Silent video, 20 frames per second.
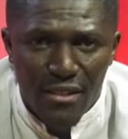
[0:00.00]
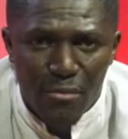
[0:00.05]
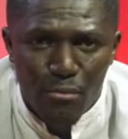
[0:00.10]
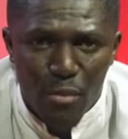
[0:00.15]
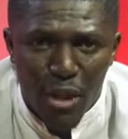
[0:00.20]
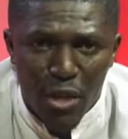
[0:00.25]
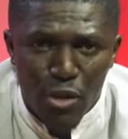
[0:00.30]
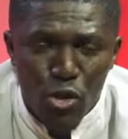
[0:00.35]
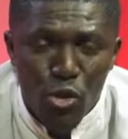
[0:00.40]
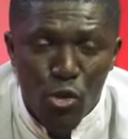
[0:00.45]

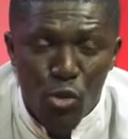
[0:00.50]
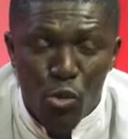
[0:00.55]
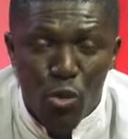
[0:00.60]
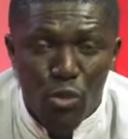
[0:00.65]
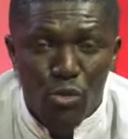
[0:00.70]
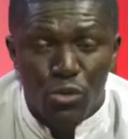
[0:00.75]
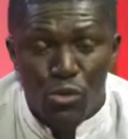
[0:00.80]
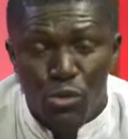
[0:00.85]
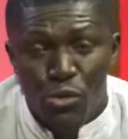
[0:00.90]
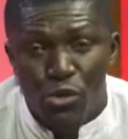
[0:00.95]
But you
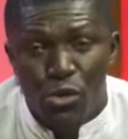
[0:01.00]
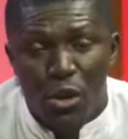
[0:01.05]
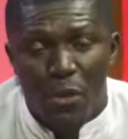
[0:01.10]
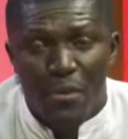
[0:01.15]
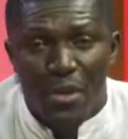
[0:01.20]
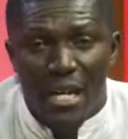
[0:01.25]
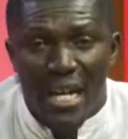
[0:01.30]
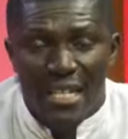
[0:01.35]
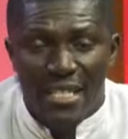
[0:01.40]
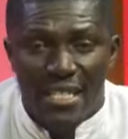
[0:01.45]
want to
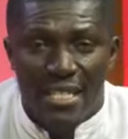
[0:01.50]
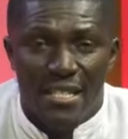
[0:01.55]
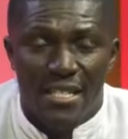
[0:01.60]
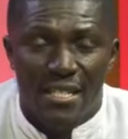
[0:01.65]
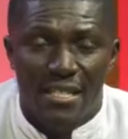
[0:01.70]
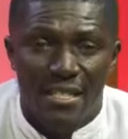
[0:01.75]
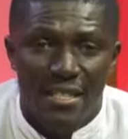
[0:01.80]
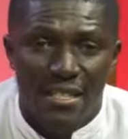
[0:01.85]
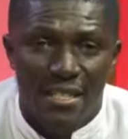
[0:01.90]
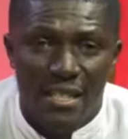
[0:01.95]
stop that.
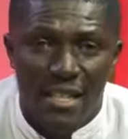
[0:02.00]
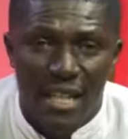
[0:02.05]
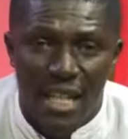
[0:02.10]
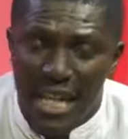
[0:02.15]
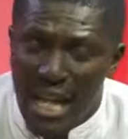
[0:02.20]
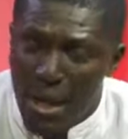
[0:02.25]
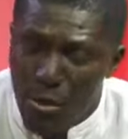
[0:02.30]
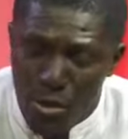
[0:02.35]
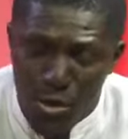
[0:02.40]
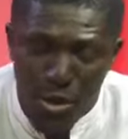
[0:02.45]

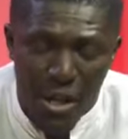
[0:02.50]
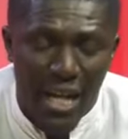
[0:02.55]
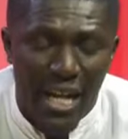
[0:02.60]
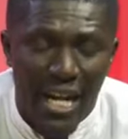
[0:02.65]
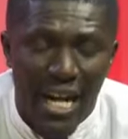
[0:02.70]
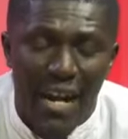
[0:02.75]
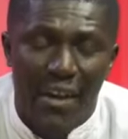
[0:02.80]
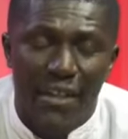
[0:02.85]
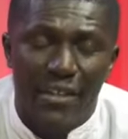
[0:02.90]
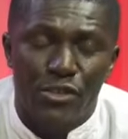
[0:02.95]
And I want to
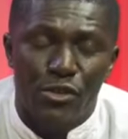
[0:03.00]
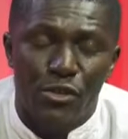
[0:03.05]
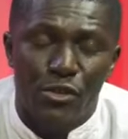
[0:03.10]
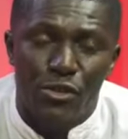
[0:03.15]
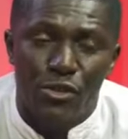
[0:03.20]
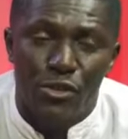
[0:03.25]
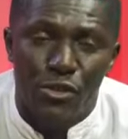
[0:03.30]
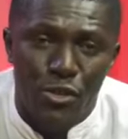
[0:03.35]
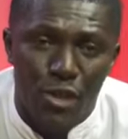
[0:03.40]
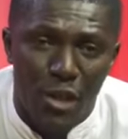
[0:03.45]
encourage you
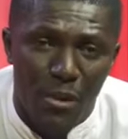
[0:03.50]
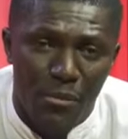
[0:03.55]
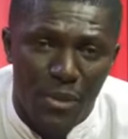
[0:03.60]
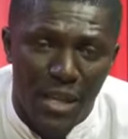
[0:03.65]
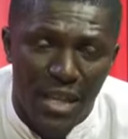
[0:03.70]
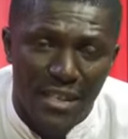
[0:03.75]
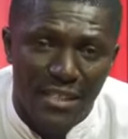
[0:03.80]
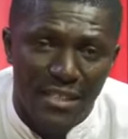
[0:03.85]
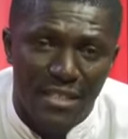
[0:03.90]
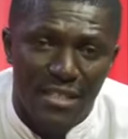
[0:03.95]
to stop
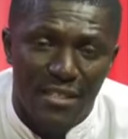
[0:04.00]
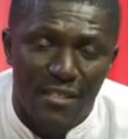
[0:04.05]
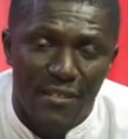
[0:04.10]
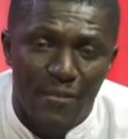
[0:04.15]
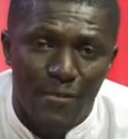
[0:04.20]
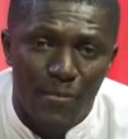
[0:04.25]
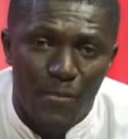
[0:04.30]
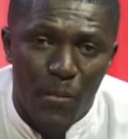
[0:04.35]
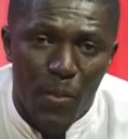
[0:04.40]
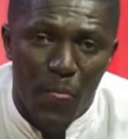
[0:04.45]
that
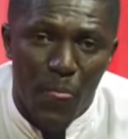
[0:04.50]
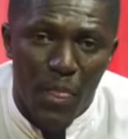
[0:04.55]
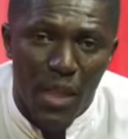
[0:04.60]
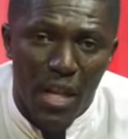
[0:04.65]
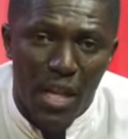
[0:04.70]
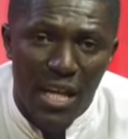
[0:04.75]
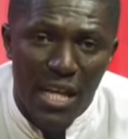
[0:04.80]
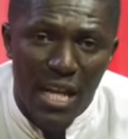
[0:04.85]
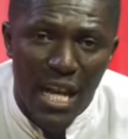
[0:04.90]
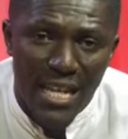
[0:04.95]

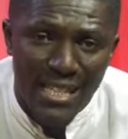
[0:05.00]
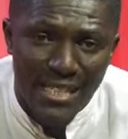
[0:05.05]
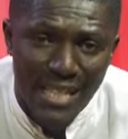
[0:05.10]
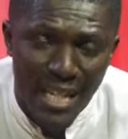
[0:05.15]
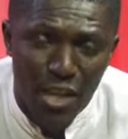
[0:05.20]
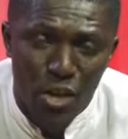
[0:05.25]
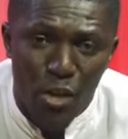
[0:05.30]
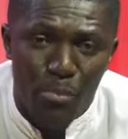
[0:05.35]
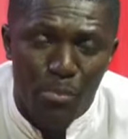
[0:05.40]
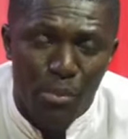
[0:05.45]
and
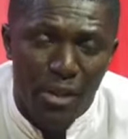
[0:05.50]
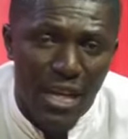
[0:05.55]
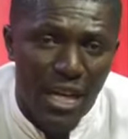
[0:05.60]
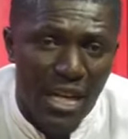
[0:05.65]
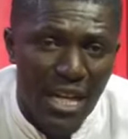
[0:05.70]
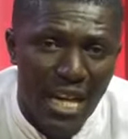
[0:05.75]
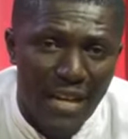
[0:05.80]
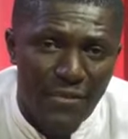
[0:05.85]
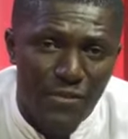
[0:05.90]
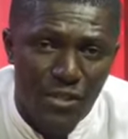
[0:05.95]
take your prayer
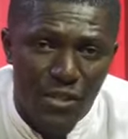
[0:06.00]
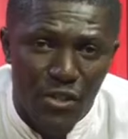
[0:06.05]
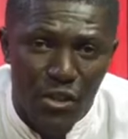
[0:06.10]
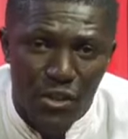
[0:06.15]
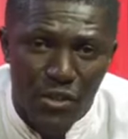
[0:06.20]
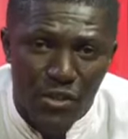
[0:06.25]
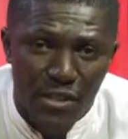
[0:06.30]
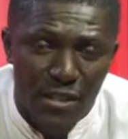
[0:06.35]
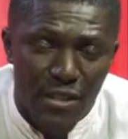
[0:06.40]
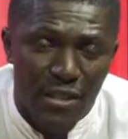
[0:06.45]
life
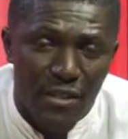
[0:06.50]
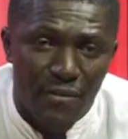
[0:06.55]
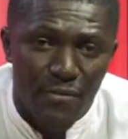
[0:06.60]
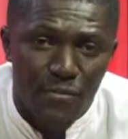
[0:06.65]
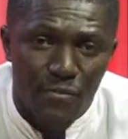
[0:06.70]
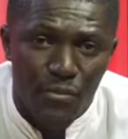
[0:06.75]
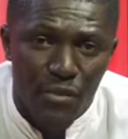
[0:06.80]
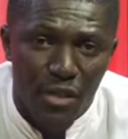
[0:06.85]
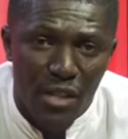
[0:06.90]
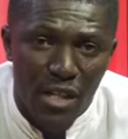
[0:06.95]
seriously.
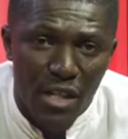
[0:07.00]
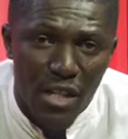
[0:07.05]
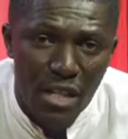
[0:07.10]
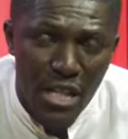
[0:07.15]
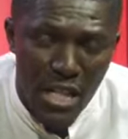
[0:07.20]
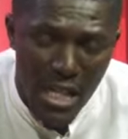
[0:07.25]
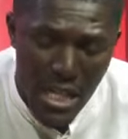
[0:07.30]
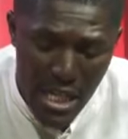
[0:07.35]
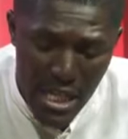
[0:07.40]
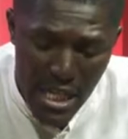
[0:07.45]

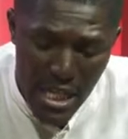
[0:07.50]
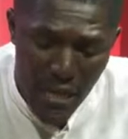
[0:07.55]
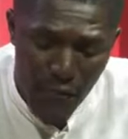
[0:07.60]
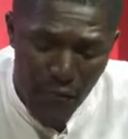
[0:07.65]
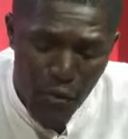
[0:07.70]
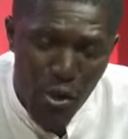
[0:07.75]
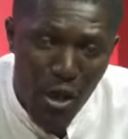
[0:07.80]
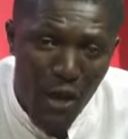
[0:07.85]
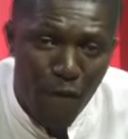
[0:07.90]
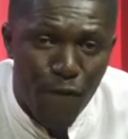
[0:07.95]

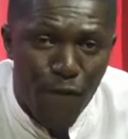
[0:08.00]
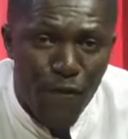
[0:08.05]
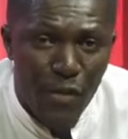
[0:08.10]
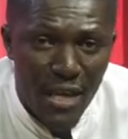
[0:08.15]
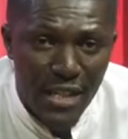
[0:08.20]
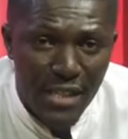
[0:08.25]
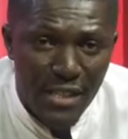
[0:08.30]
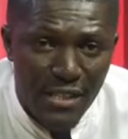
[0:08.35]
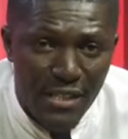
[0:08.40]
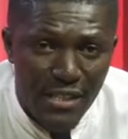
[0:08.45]
If you have
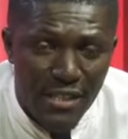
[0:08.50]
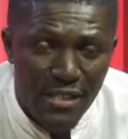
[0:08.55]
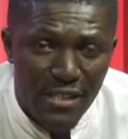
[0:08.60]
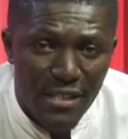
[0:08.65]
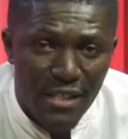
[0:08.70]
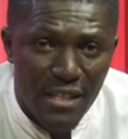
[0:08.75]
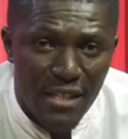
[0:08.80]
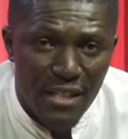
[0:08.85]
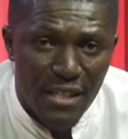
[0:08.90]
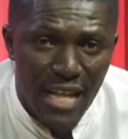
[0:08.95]
friends
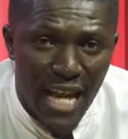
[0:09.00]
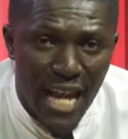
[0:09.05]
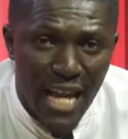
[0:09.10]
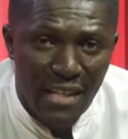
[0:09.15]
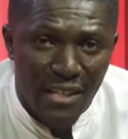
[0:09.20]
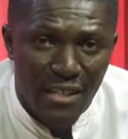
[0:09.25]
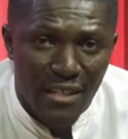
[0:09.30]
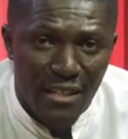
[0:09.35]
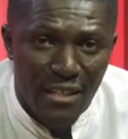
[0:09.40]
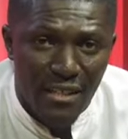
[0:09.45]

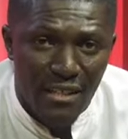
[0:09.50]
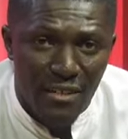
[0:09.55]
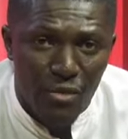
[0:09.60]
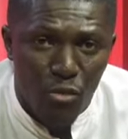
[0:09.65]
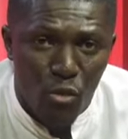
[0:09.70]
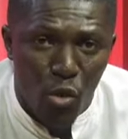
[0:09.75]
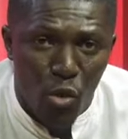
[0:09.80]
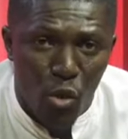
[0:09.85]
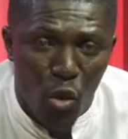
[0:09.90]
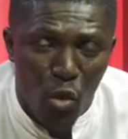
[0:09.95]
that
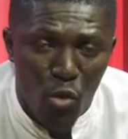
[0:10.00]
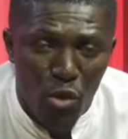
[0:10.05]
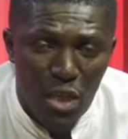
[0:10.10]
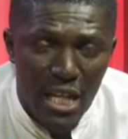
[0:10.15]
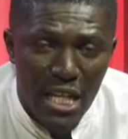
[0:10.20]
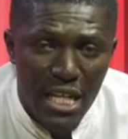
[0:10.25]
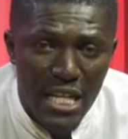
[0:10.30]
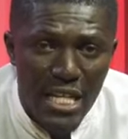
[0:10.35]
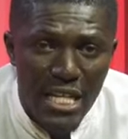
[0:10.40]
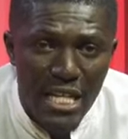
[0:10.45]
will
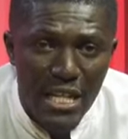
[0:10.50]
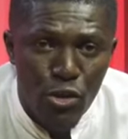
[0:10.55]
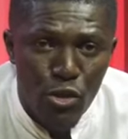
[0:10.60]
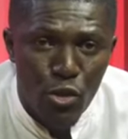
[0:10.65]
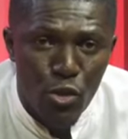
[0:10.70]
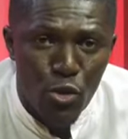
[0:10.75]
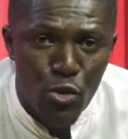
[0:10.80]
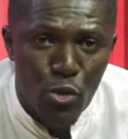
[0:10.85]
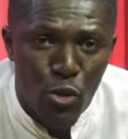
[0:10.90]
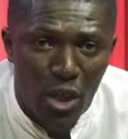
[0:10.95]
only lead
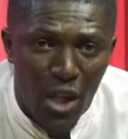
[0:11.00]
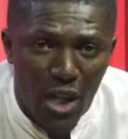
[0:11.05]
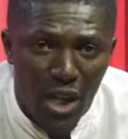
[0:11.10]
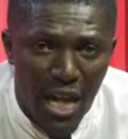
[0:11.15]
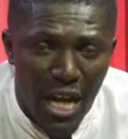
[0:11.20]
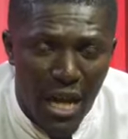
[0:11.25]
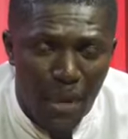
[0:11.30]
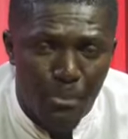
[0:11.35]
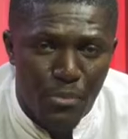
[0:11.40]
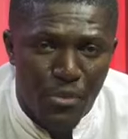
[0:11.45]
you to
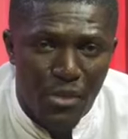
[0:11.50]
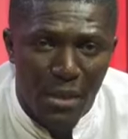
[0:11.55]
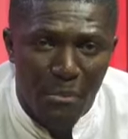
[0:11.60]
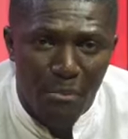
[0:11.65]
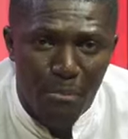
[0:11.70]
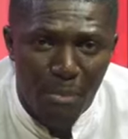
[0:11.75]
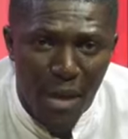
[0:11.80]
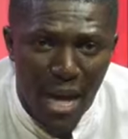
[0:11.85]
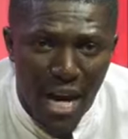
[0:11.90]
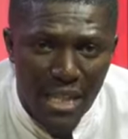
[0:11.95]
clubs
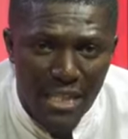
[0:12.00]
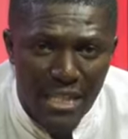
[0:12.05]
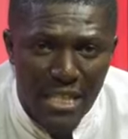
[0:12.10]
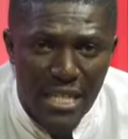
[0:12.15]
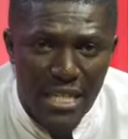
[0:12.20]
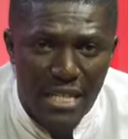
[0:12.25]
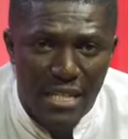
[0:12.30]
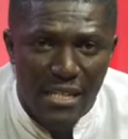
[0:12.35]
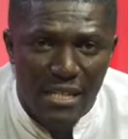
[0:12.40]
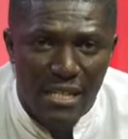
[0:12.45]
and
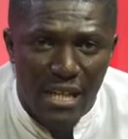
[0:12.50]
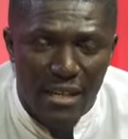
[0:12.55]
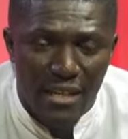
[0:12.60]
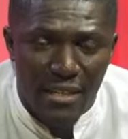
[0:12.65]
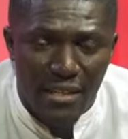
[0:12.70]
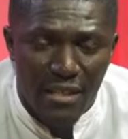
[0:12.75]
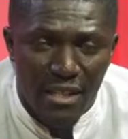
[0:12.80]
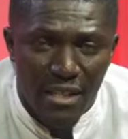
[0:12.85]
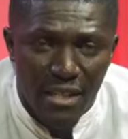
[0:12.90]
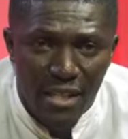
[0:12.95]
parties
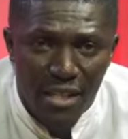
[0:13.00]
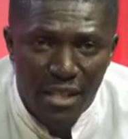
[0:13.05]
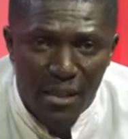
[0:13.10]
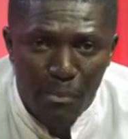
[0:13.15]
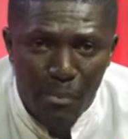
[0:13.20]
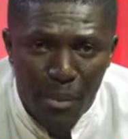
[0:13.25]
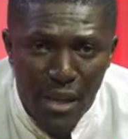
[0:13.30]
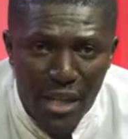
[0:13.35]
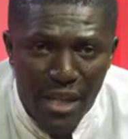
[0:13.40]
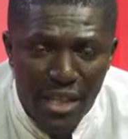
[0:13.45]
and
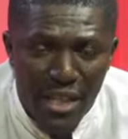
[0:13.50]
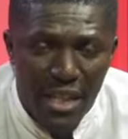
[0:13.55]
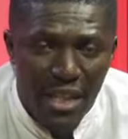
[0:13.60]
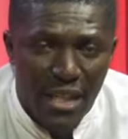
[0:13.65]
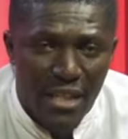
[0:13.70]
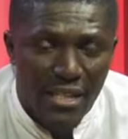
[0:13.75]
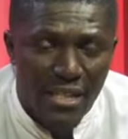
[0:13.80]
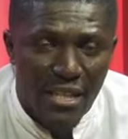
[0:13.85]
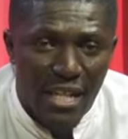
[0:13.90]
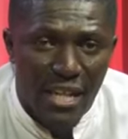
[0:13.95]

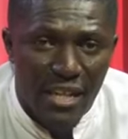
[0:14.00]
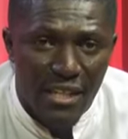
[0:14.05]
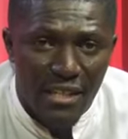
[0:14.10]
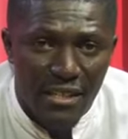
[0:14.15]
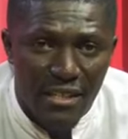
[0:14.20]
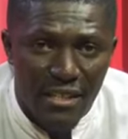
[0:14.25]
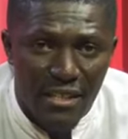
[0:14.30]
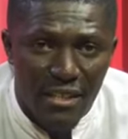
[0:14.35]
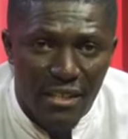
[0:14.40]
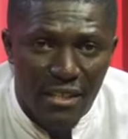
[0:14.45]
picnics and